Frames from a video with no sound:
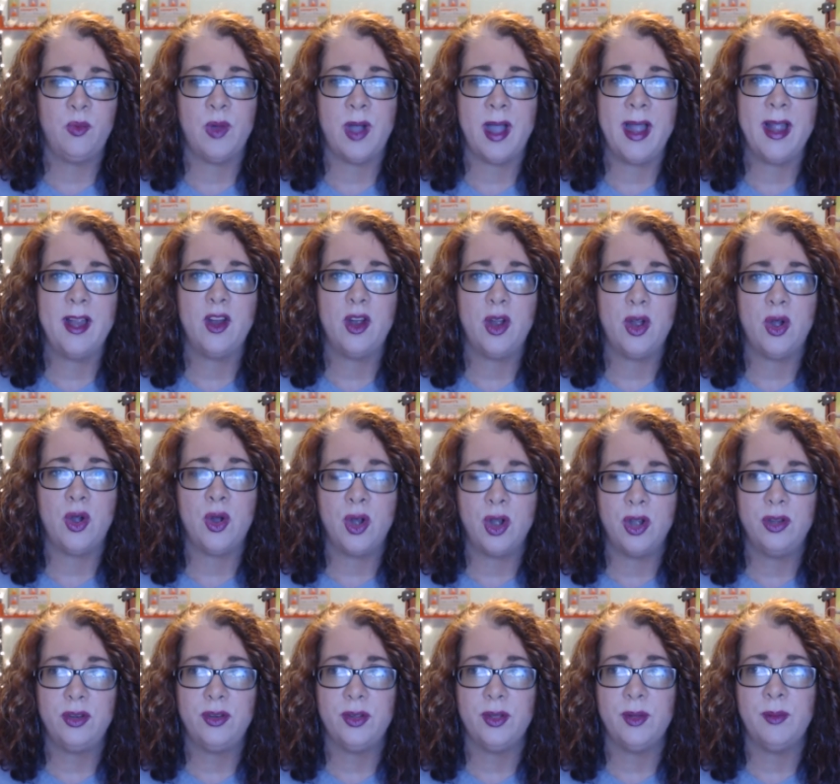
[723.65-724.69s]
Why
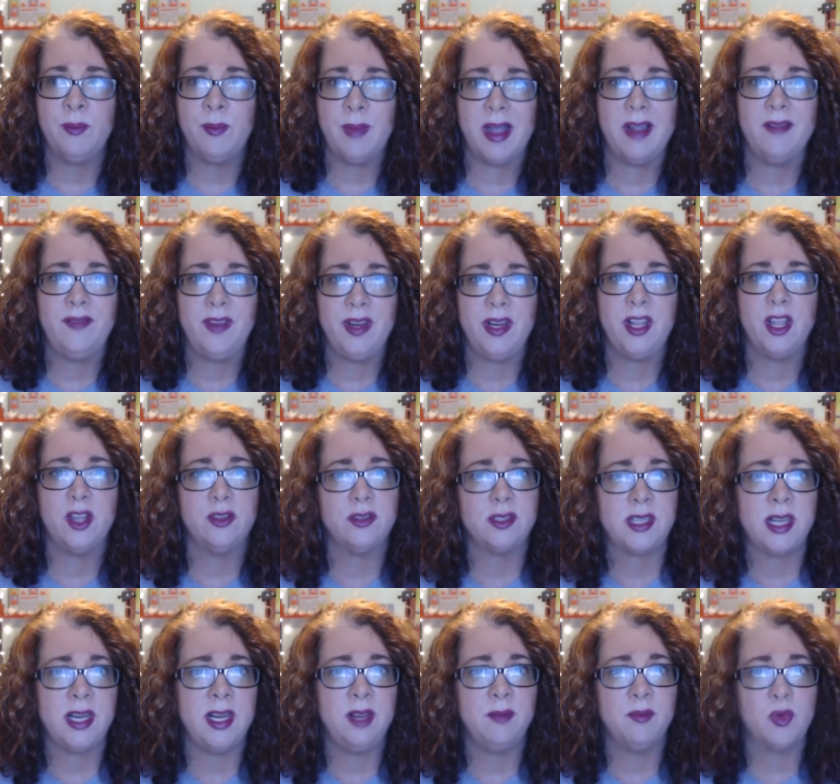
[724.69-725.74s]
aren't my
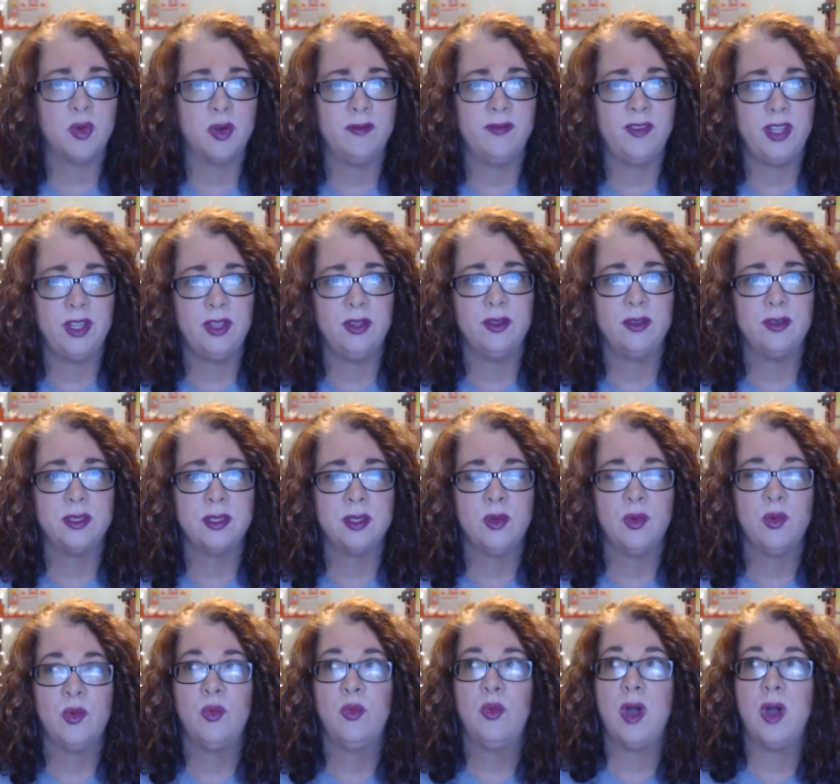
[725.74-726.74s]
videos getting more views?